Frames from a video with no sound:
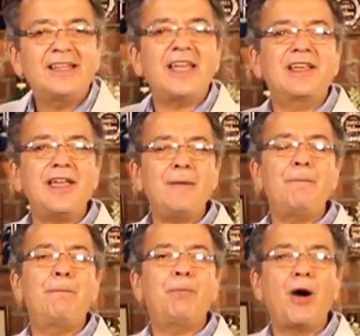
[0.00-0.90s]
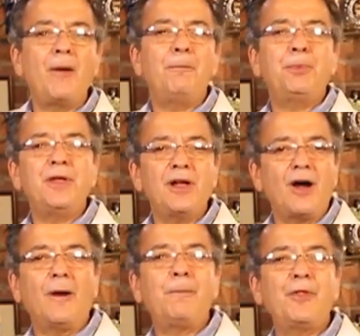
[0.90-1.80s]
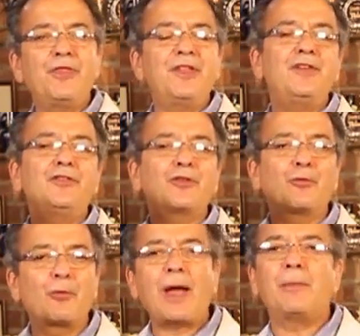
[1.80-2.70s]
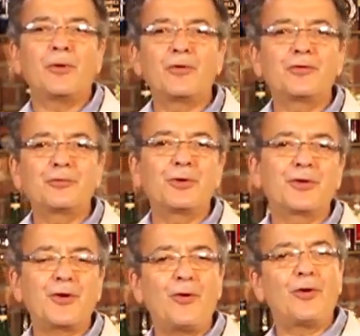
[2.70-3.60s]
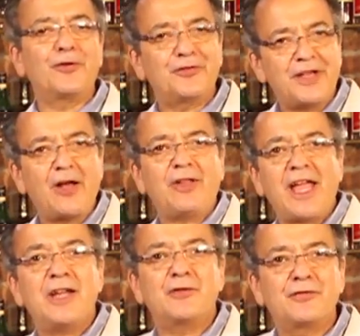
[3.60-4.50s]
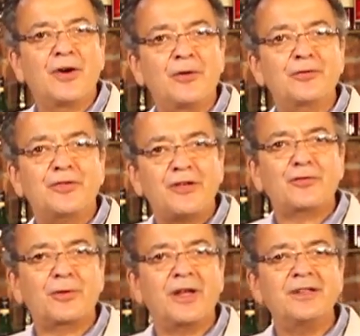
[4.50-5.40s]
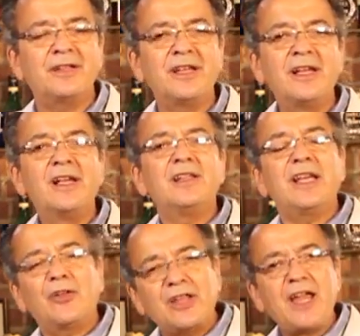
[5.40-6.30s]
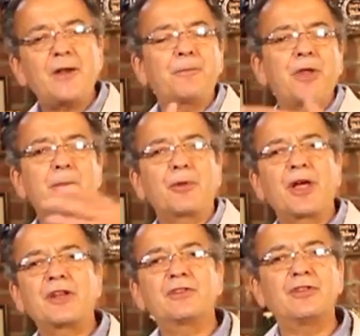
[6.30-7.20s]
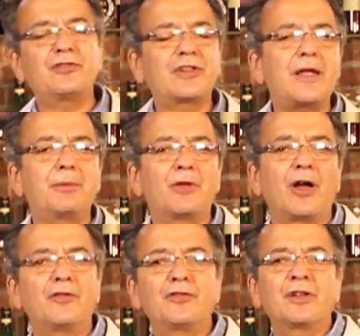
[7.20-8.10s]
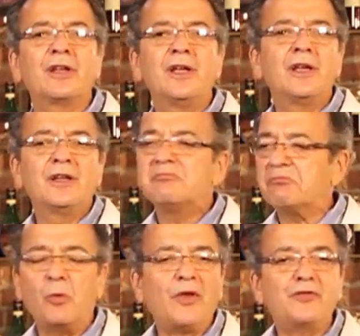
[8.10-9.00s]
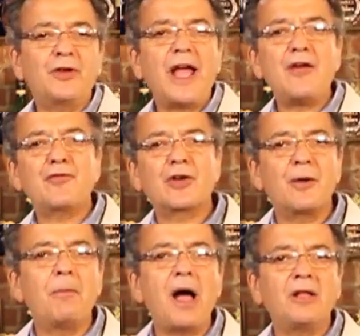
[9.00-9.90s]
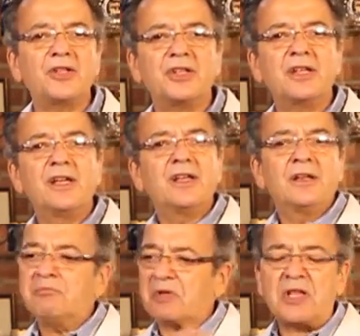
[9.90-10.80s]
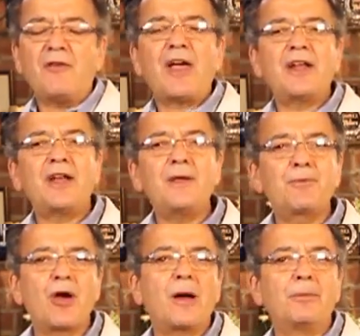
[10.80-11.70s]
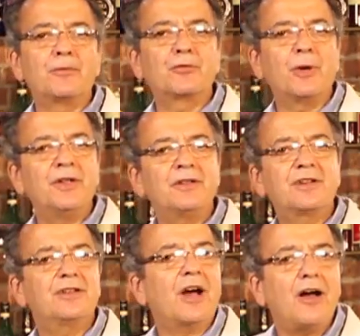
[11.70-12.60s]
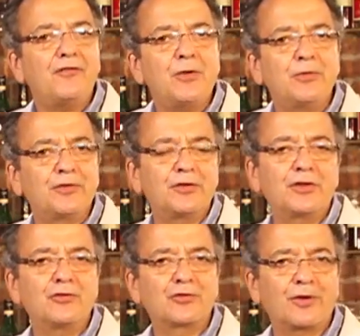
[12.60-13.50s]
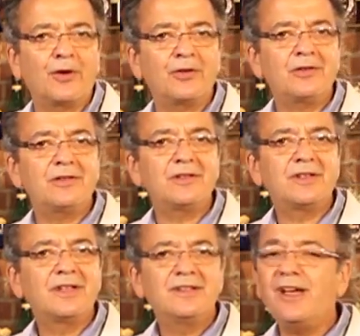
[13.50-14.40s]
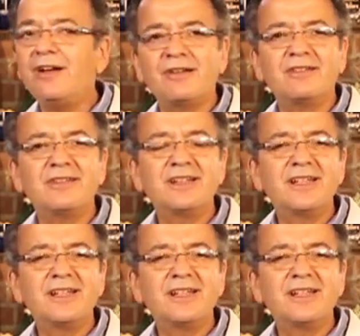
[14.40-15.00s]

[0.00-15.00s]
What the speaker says: They keep pumping up these rebels with a cause. The Al-Qaeda folks, that's right. The Al-Qaeda people that are destabilizing Western Africa, Mali. They never had any problems when Gaddafi was in control. No.